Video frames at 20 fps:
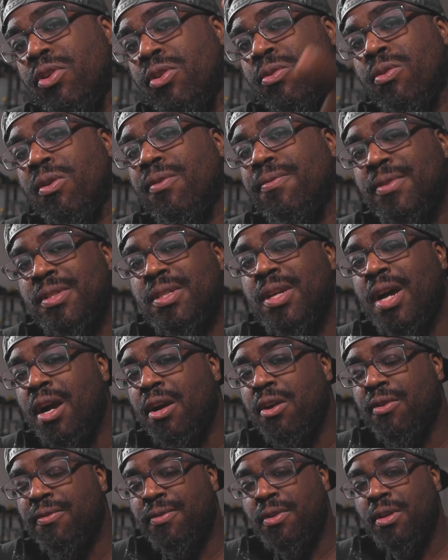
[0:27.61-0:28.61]
your
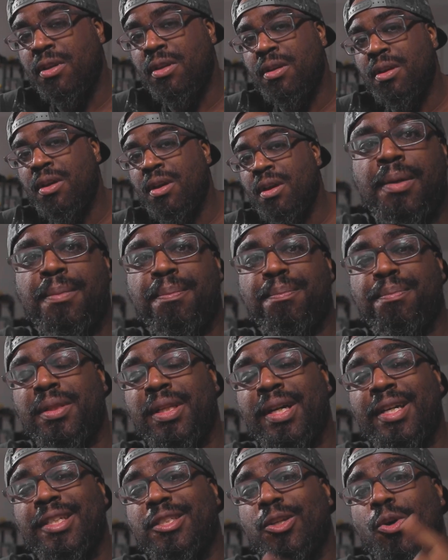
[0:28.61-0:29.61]
photography,
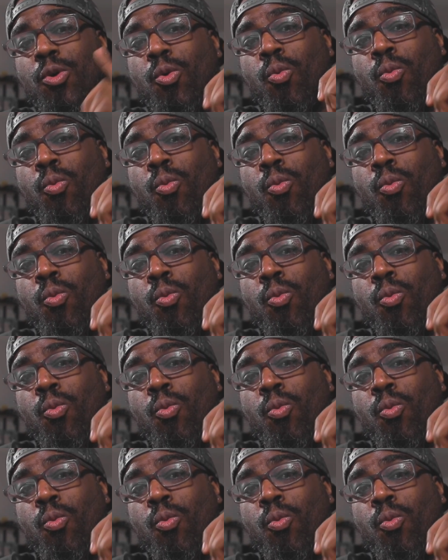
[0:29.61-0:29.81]
plus